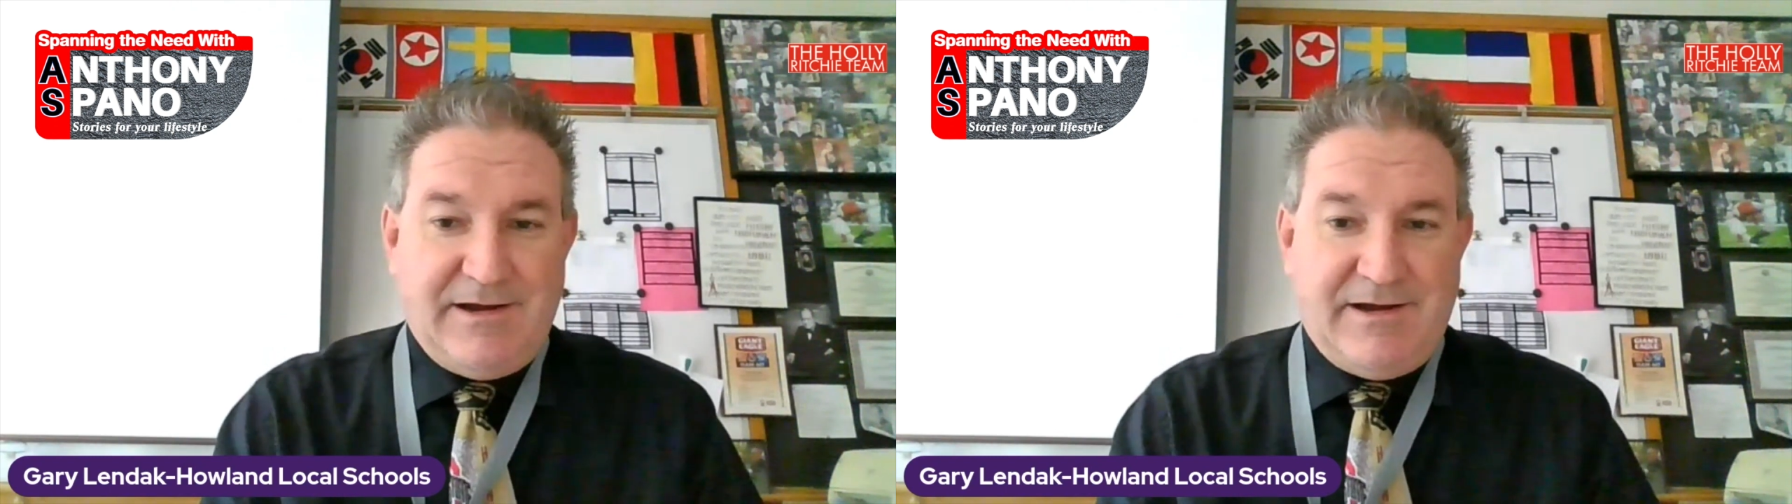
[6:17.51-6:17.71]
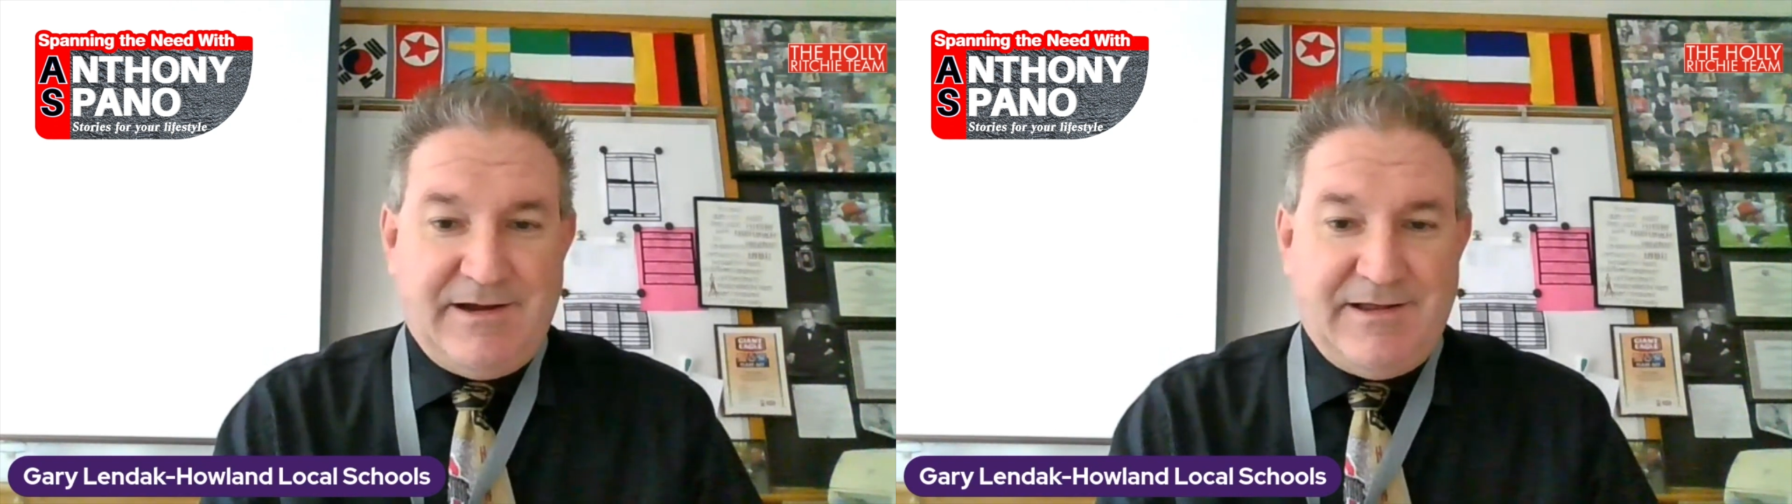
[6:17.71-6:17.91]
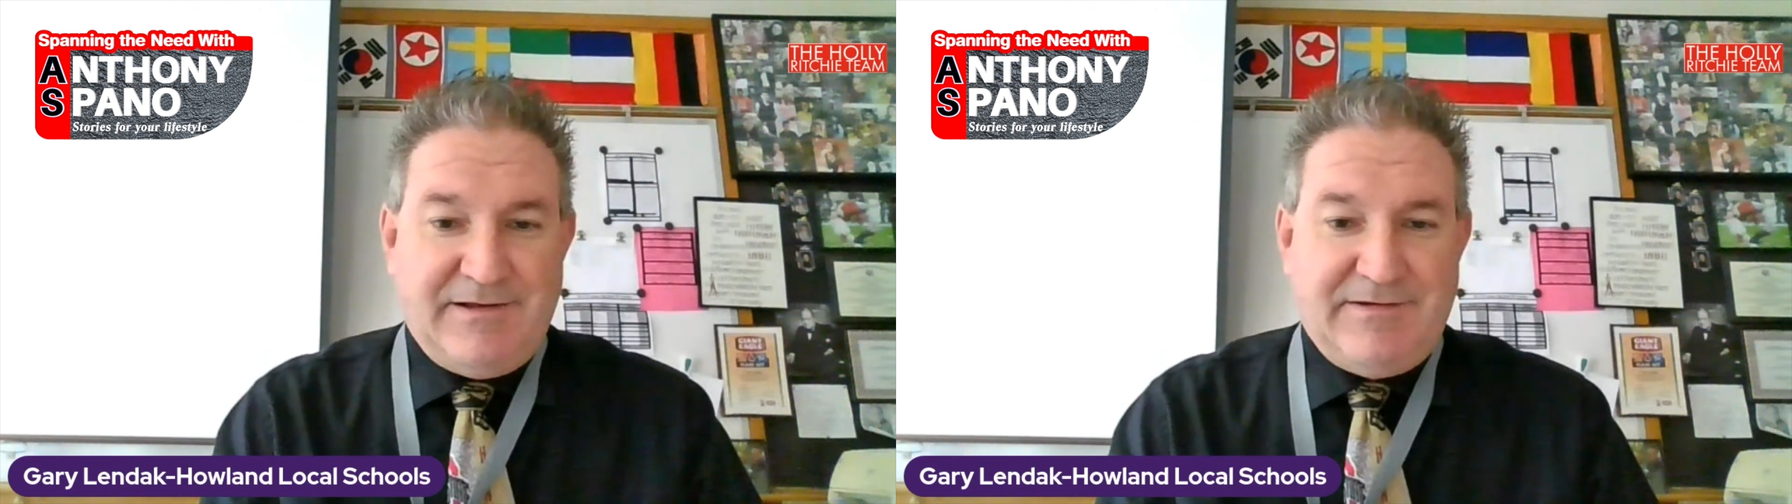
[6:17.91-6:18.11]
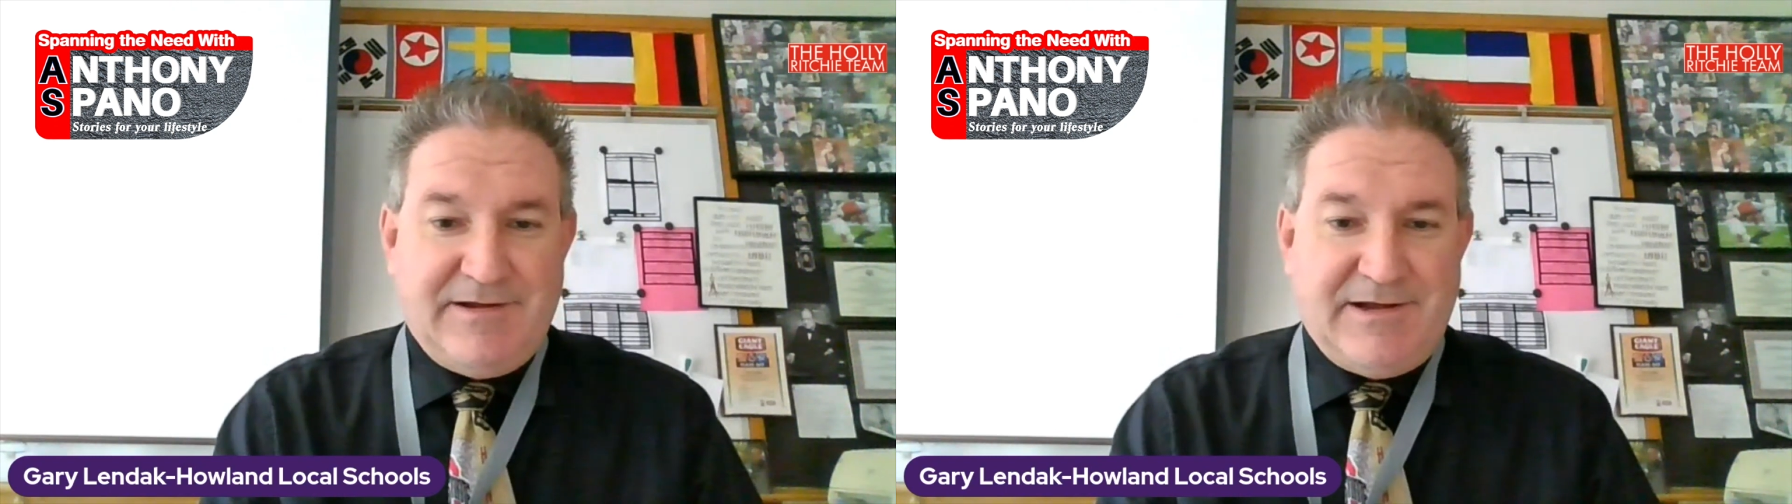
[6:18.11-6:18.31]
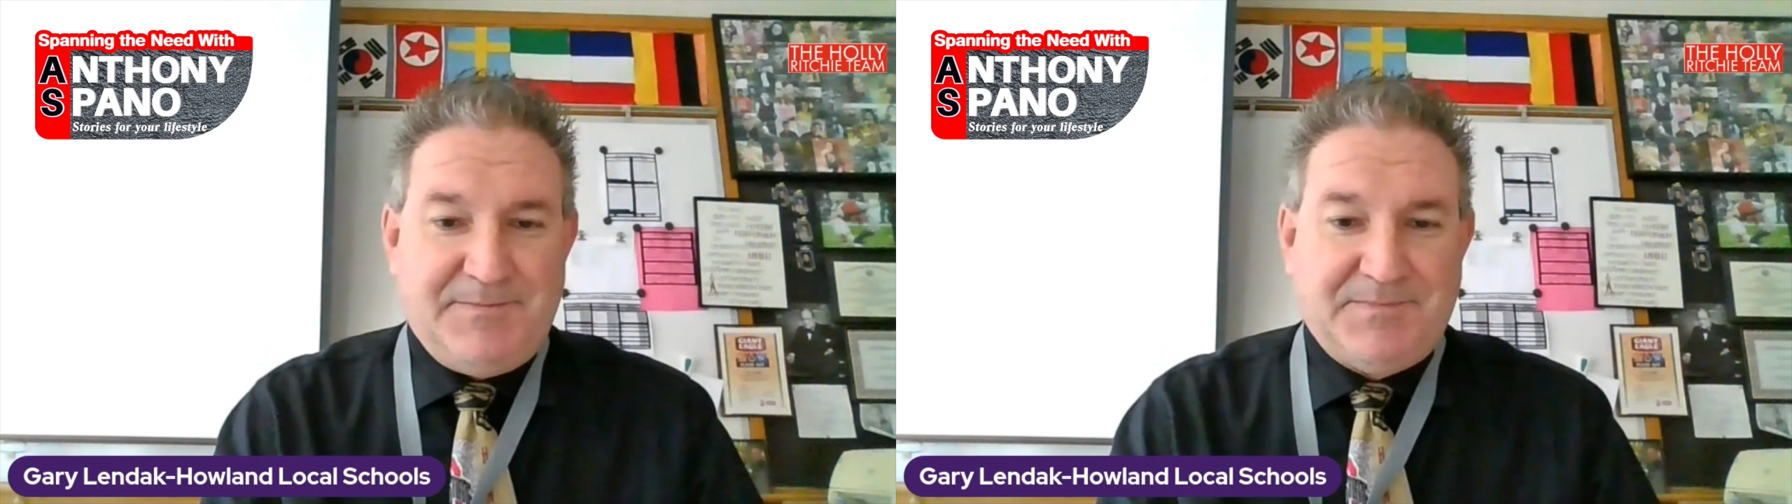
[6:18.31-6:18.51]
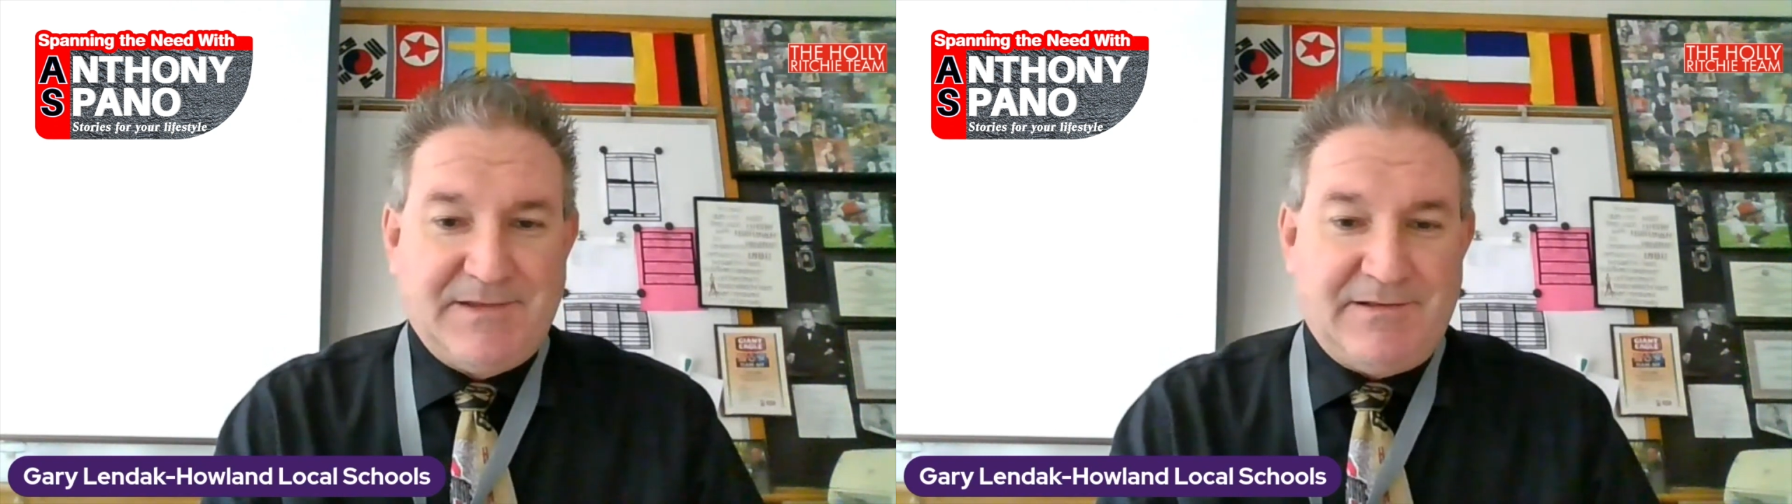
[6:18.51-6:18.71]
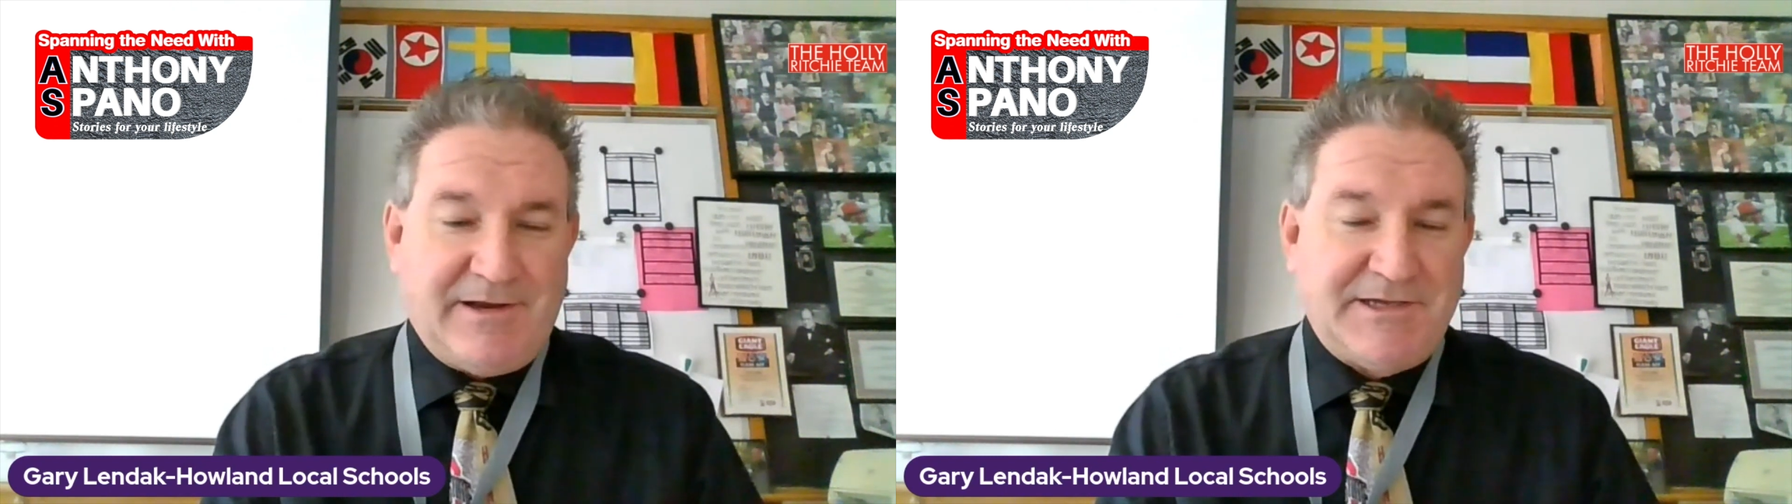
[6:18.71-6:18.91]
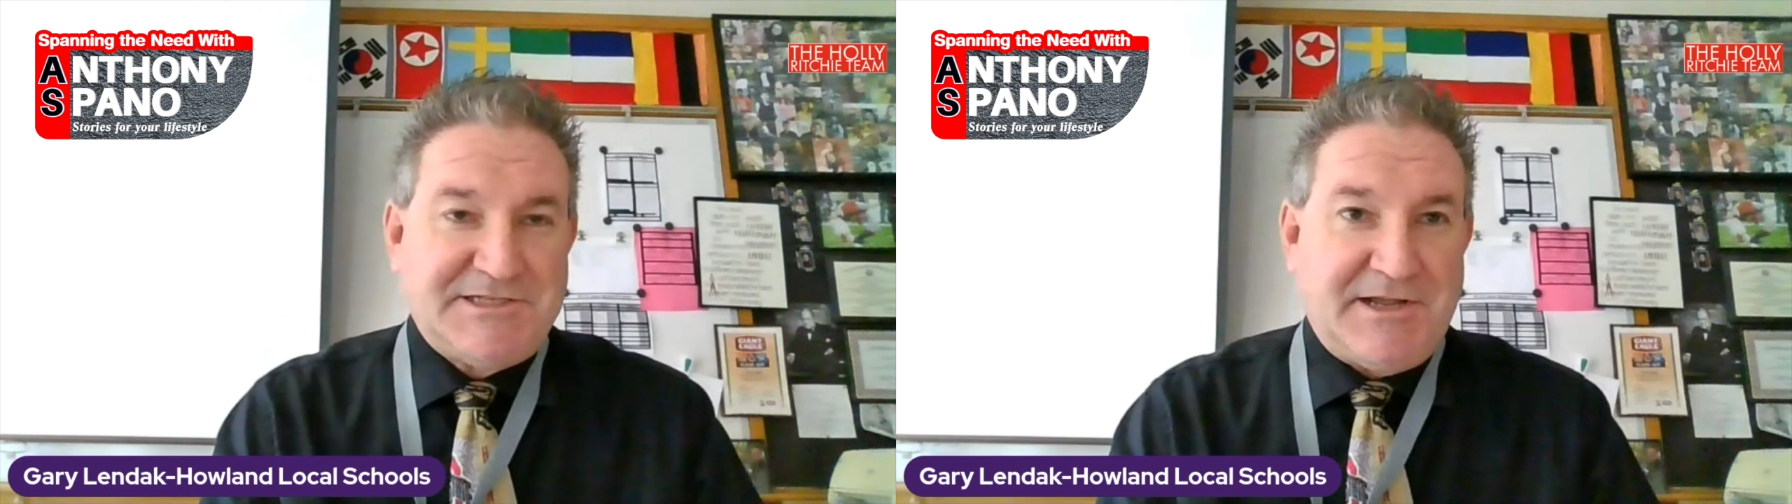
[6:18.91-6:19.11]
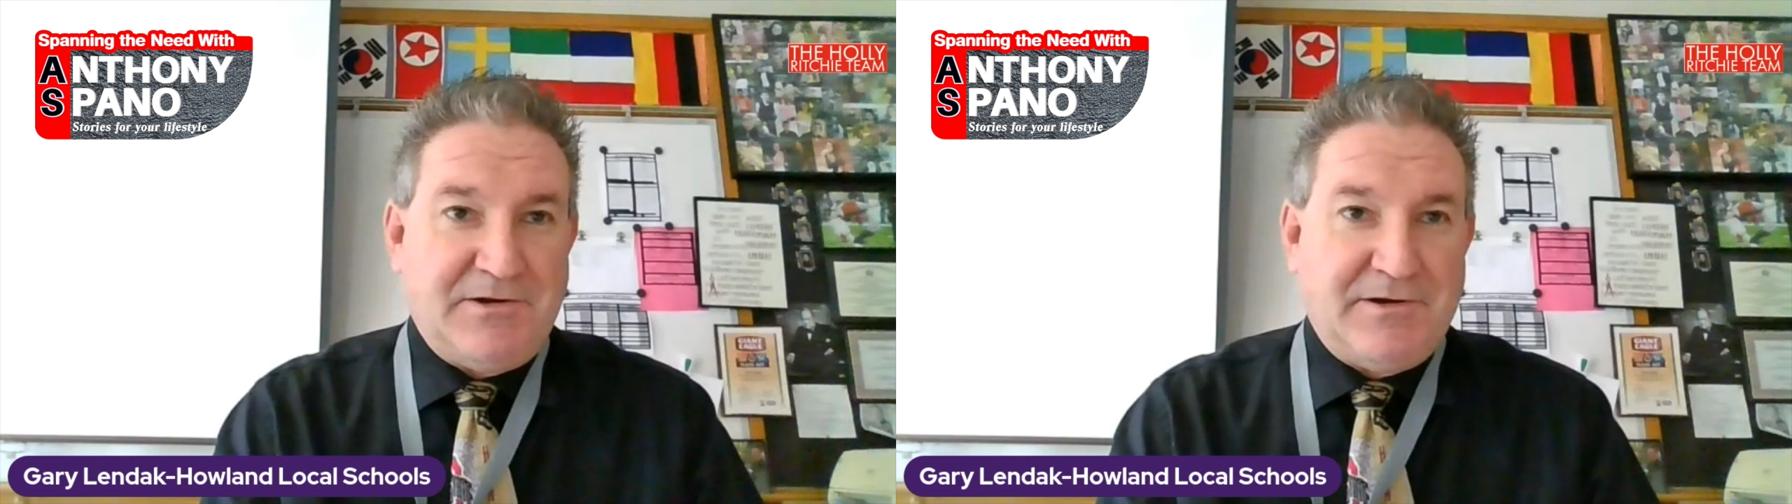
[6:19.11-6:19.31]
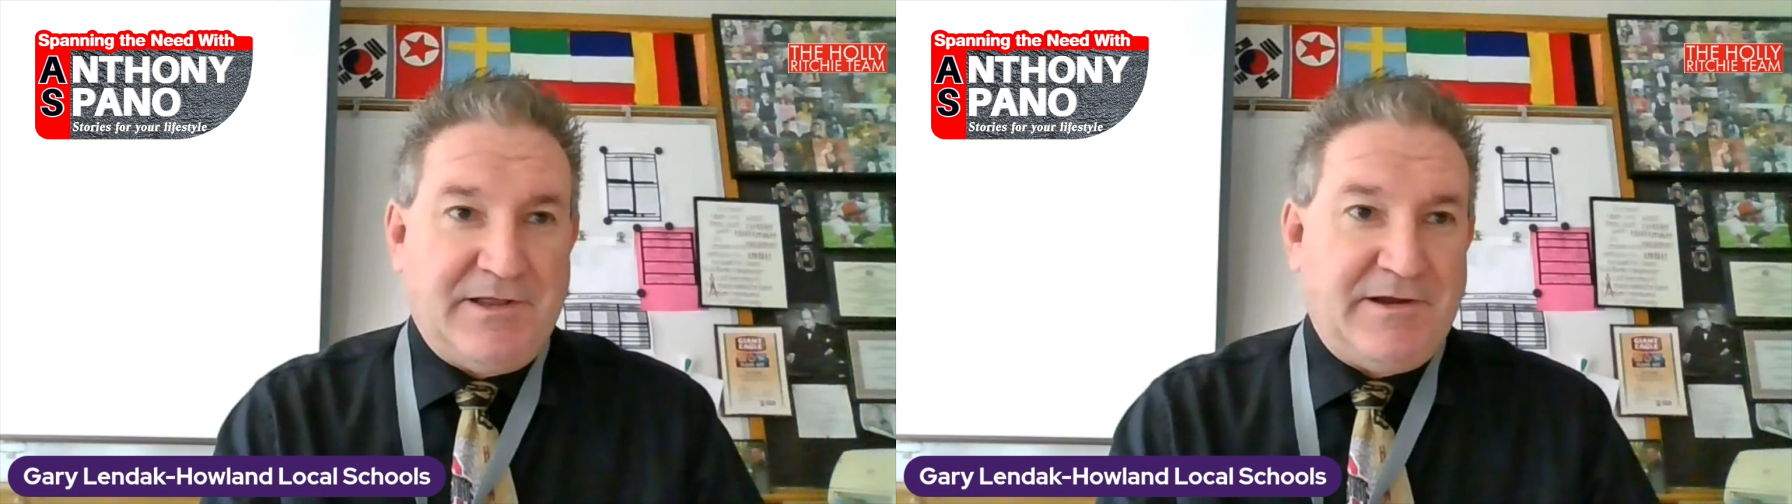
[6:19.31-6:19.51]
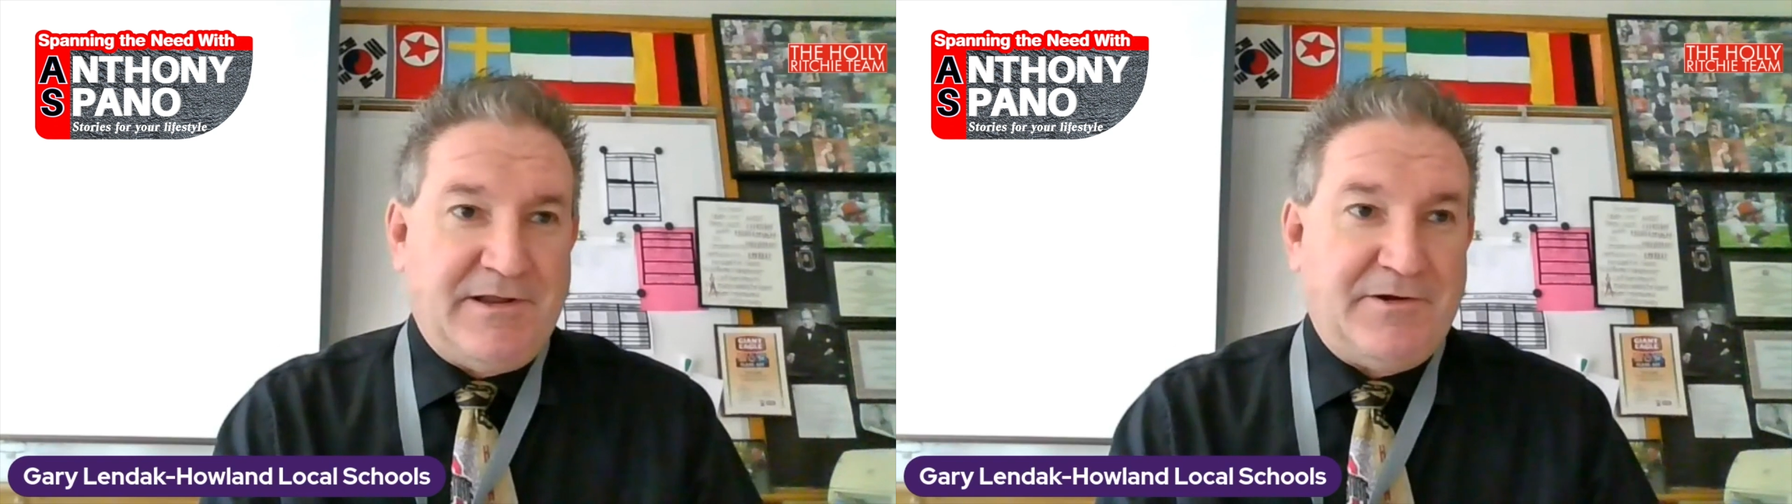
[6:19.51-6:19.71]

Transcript: and um, like I said in,